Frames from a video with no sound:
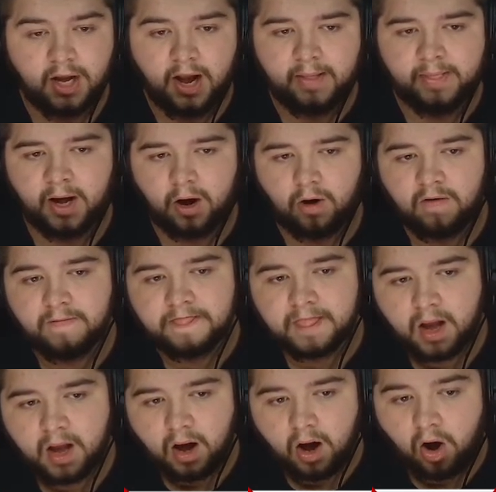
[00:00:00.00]
Now,
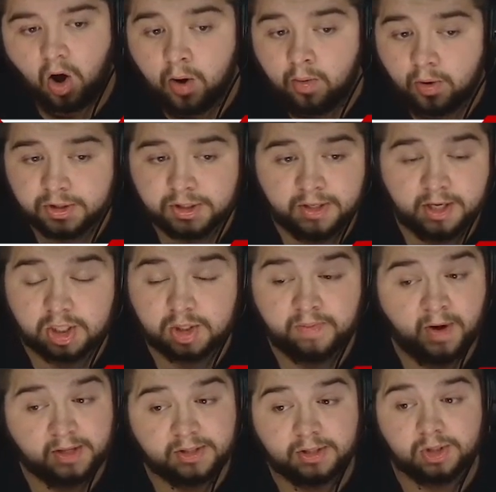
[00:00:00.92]
I wasn't
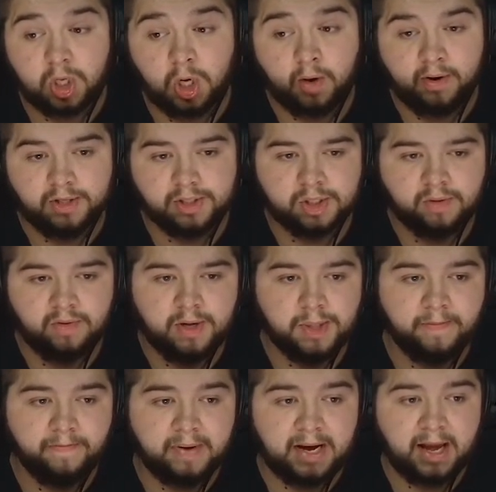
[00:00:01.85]
expecting Torres to
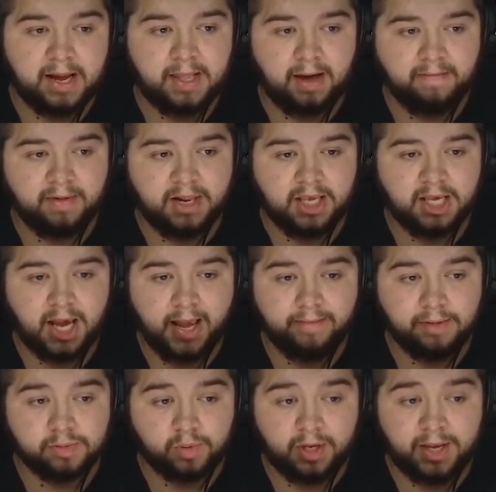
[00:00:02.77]
even play that many
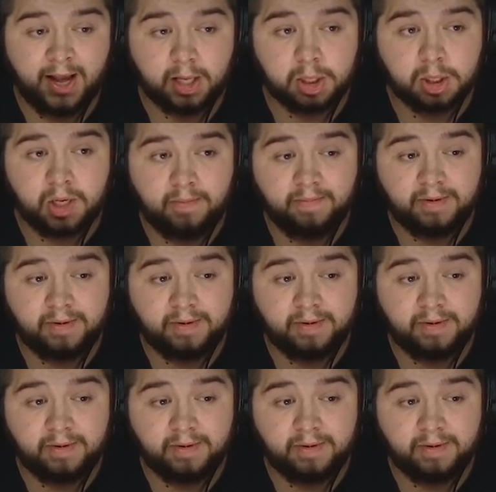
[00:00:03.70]
games, but he actually